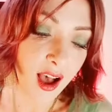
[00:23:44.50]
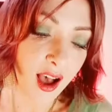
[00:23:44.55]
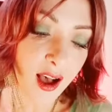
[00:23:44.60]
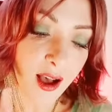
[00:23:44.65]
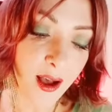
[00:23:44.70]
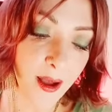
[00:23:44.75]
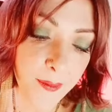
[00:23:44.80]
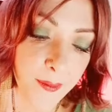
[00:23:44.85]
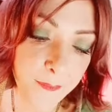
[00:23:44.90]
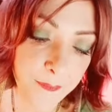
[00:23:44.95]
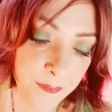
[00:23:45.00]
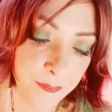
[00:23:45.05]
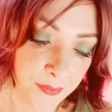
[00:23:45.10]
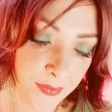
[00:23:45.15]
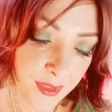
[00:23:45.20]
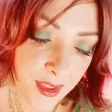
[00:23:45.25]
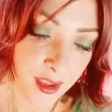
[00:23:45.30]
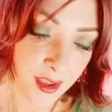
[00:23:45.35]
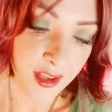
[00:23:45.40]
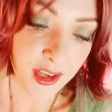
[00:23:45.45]

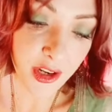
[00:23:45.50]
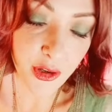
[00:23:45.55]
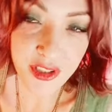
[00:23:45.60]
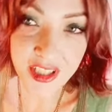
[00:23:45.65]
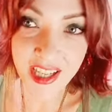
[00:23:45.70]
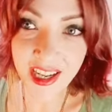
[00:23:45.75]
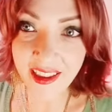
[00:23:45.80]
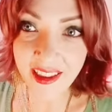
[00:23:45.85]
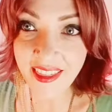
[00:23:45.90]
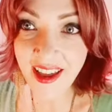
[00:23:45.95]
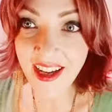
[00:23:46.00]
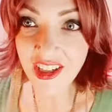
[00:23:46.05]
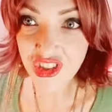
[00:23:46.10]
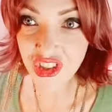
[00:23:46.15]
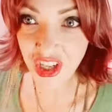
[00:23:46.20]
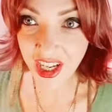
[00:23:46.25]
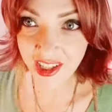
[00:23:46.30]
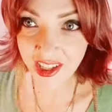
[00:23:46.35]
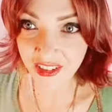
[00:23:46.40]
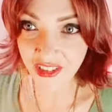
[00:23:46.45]
You know, take that
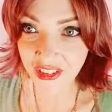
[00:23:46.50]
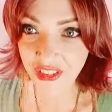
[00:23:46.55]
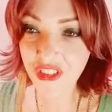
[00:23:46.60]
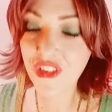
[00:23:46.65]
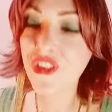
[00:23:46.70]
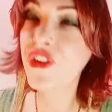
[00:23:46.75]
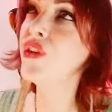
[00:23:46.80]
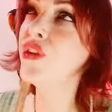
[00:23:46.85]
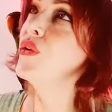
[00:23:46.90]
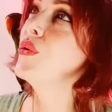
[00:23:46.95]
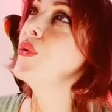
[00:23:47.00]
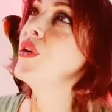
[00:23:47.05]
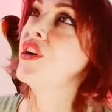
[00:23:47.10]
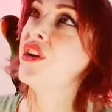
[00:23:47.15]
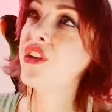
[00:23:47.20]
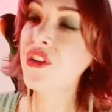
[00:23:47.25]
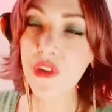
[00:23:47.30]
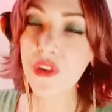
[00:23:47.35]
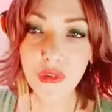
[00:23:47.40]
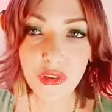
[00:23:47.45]
chance to
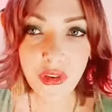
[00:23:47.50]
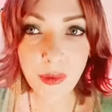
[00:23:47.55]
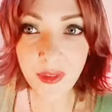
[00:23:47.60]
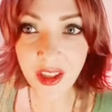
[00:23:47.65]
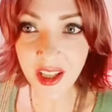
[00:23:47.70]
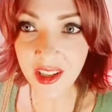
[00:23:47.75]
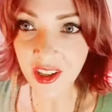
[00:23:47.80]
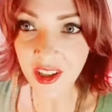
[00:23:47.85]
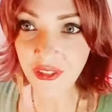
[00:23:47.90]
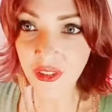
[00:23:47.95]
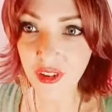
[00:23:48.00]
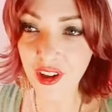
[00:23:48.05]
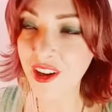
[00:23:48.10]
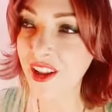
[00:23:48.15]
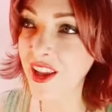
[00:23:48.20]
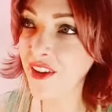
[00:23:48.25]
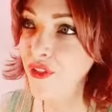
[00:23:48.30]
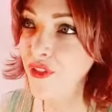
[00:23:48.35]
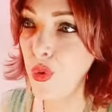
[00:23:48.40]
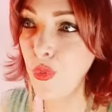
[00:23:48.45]
do something different.
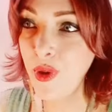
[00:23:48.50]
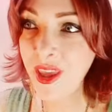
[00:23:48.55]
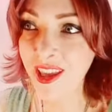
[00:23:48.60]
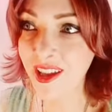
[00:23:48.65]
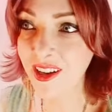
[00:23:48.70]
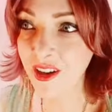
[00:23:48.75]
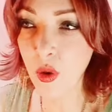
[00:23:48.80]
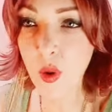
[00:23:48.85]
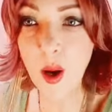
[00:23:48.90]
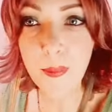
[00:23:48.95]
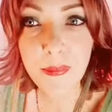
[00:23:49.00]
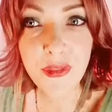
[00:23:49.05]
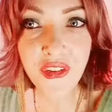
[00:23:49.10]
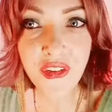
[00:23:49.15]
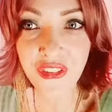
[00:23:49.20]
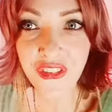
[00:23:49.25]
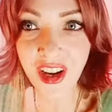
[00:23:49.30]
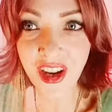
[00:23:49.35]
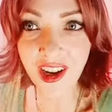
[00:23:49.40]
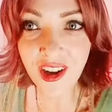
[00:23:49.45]
If you can't go up the
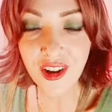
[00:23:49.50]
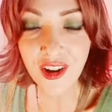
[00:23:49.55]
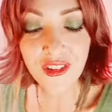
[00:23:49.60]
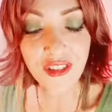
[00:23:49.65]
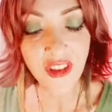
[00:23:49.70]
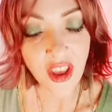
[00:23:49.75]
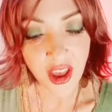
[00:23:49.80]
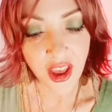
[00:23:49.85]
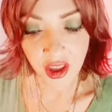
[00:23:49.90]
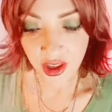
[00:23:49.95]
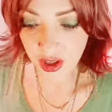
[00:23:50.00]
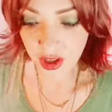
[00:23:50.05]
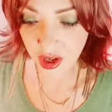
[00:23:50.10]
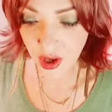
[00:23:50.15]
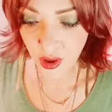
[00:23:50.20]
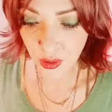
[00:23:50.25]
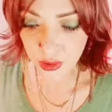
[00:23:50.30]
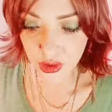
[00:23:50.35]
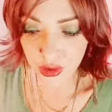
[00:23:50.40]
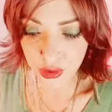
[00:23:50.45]
stairs, you
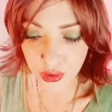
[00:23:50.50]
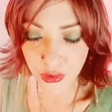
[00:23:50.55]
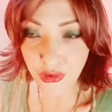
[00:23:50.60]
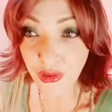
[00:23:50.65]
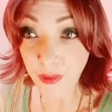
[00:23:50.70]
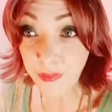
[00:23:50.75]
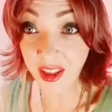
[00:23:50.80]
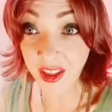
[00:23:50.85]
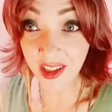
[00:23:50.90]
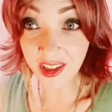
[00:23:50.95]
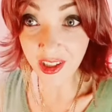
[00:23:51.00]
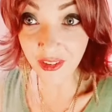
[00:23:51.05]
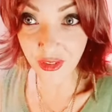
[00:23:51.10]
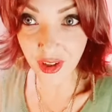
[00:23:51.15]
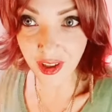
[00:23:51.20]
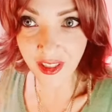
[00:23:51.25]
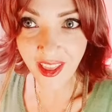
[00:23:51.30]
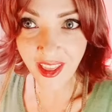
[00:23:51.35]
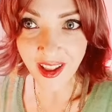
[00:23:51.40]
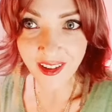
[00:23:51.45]
know, you do something
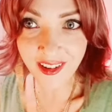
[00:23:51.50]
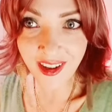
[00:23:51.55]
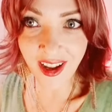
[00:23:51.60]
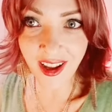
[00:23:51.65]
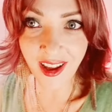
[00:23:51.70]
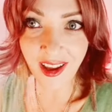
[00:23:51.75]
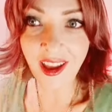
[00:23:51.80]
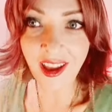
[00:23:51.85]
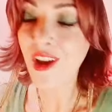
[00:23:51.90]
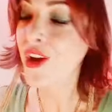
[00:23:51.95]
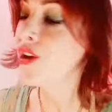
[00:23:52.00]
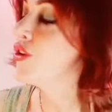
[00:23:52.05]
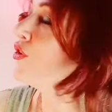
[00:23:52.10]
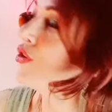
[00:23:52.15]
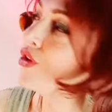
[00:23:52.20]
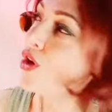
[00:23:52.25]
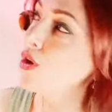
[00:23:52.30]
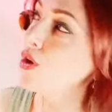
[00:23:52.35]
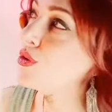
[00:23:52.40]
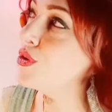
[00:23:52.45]
different that day. You
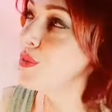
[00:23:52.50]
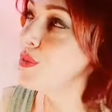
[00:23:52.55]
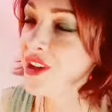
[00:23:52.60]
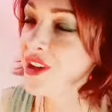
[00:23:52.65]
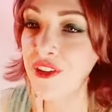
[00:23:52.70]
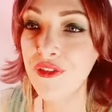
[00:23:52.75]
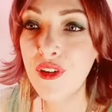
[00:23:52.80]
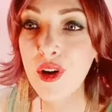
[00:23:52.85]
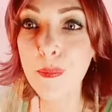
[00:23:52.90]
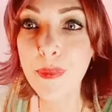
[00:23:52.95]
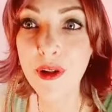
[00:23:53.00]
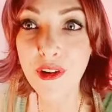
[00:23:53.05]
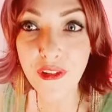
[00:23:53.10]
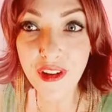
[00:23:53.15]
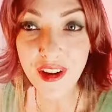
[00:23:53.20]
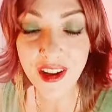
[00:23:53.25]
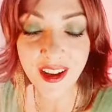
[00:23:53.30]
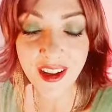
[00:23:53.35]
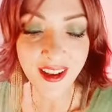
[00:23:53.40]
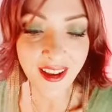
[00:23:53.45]
go to a different
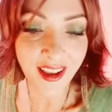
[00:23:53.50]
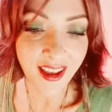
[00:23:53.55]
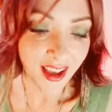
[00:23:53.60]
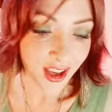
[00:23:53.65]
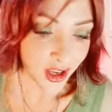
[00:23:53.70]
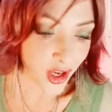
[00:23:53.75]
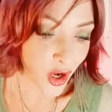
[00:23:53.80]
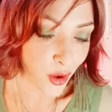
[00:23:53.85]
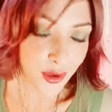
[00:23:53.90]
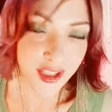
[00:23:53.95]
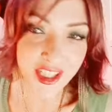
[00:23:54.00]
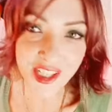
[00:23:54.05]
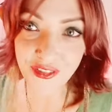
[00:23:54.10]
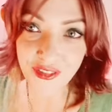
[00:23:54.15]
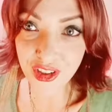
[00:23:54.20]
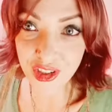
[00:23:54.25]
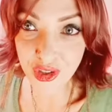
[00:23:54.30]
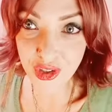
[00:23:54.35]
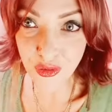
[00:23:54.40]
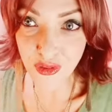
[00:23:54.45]
building, go a
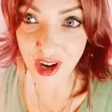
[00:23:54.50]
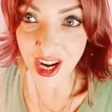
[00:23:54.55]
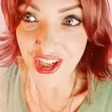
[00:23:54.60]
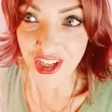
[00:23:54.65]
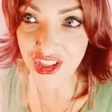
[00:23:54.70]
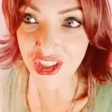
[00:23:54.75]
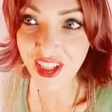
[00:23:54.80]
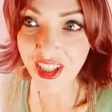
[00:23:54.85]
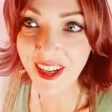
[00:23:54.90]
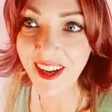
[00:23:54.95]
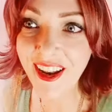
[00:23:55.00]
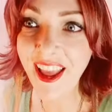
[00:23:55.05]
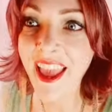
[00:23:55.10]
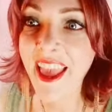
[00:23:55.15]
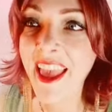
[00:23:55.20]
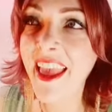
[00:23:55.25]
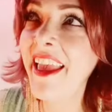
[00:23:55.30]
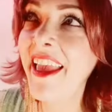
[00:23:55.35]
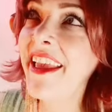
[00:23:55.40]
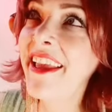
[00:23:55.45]
different direction,
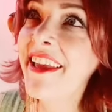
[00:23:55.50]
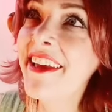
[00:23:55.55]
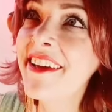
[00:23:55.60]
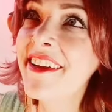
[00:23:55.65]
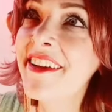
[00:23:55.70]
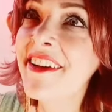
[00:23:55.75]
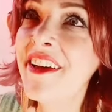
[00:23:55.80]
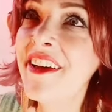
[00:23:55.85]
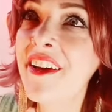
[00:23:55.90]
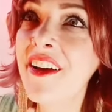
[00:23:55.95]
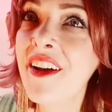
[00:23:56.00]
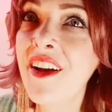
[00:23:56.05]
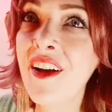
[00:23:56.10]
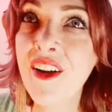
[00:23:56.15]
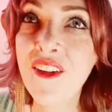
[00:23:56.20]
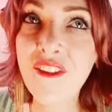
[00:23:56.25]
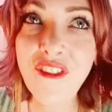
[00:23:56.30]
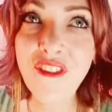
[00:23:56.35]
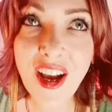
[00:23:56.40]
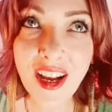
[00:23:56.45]
and
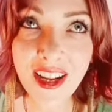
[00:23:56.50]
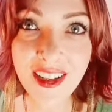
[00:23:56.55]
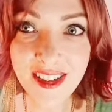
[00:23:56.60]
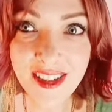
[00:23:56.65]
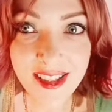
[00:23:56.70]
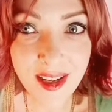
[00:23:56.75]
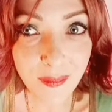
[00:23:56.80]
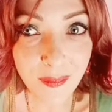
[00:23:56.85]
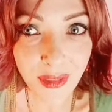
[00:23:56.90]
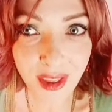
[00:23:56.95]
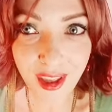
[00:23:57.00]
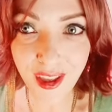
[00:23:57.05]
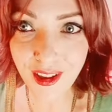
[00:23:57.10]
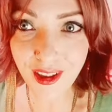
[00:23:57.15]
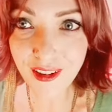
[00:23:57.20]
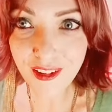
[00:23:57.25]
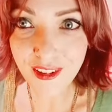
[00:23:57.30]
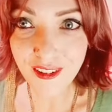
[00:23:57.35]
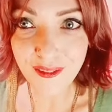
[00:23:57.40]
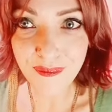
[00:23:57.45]
find
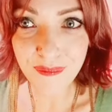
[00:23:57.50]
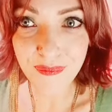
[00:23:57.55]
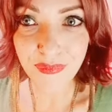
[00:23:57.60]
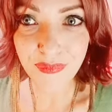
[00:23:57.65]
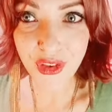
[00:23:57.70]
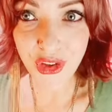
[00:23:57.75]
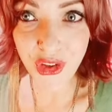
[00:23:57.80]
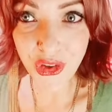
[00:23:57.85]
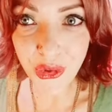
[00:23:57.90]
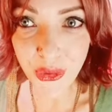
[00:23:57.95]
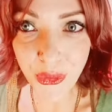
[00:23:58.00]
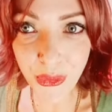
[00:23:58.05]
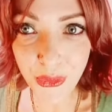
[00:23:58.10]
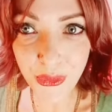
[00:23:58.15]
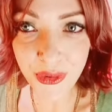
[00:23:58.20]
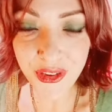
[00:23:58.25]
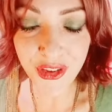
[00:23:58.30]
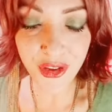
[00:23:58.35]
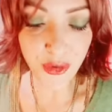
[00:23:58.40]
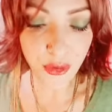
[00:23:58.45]
something
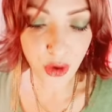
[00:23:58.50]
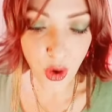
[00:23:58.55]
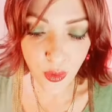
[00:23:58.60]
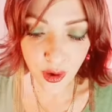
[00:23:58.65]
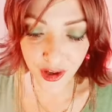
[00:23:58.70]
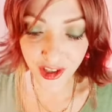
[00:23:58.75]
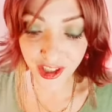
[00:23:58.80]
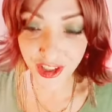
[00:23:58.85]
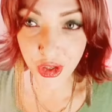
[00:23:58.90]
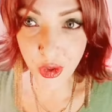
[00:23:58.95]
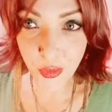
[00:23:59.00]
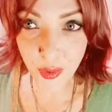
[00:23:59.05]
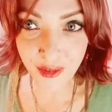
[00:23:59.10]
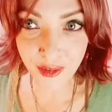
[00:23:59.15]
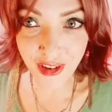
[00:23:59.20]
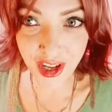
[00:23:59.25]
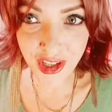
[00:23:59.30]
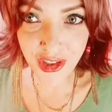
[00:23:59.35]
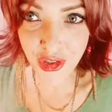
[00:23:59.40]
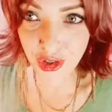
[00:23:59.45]
new. You go on a new
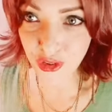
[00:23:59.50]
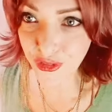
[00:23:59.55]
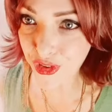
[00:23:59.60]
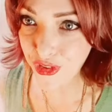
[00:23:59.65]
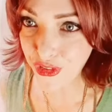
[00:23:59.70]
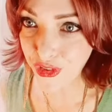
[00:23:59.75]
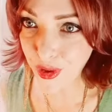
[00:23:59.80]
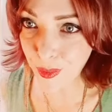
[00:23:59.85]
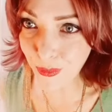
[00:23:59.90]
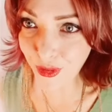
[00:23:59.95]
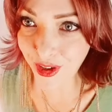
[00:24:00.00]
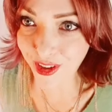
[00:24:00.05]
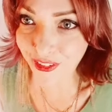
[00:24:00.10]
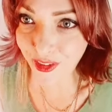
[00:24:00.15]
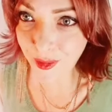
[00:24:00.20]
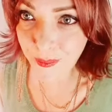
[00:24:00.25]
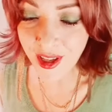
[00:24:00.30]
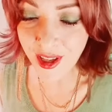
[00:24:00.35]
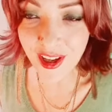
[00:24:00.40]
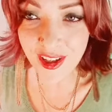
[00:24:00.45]
adventure for some
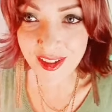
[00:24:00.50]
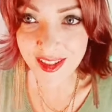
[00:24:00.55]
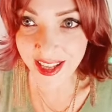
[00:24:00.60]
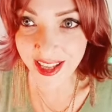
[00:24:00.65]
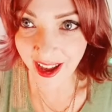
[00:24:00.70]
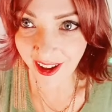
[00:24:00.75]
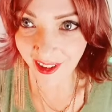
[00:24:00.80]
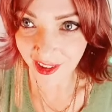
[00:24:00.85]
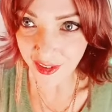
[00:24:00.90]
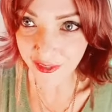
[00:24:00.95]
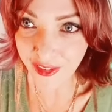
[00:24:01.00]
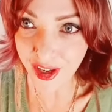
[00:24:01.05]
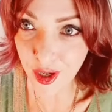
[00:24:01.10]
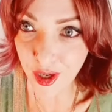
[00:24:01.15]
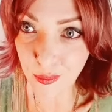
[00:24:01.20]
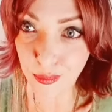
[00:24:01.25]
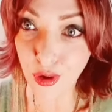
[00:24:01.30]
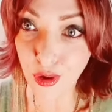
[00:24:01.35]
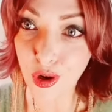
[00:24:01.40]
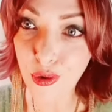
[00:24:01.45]
reason because the
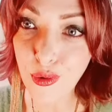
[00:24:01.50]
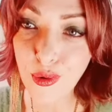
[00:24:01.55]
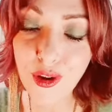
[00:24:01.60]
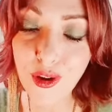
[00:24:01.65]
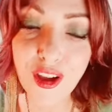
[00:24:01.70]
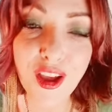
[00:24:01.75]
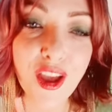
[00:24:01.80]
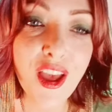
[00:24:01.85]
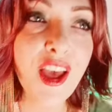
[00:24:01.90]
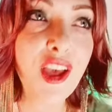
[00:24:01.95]
elevator broke.